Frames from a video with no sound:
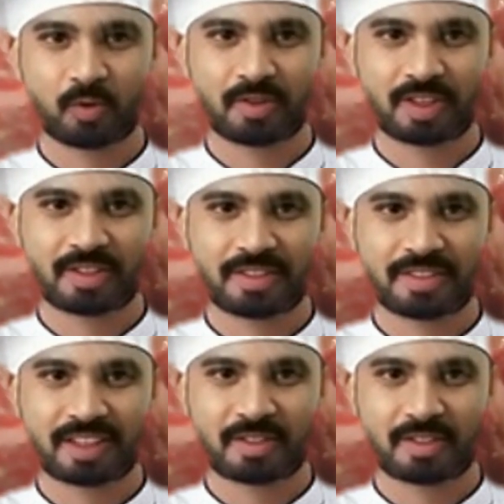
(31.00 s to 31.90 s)
you'll need to
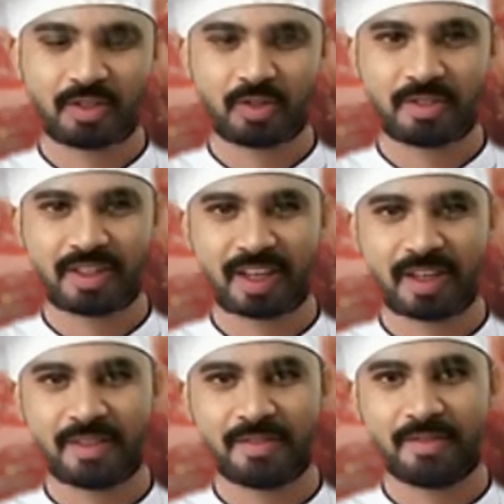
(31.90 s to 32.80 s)
season your steak.
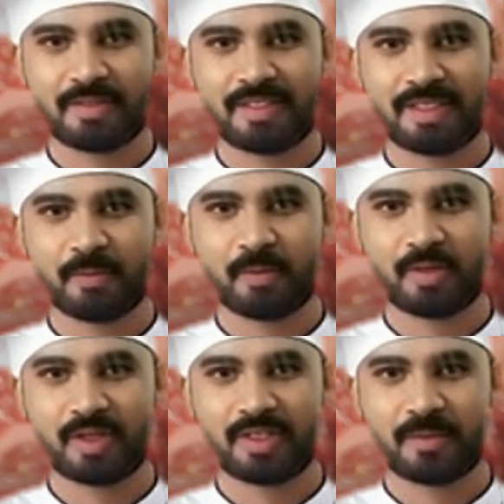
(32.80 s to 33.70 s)

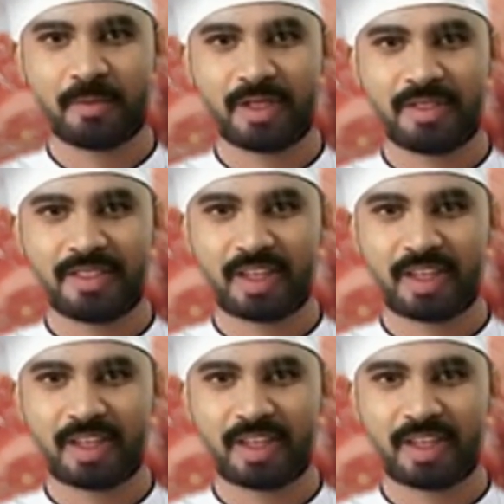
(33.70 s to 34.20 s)
Simple is best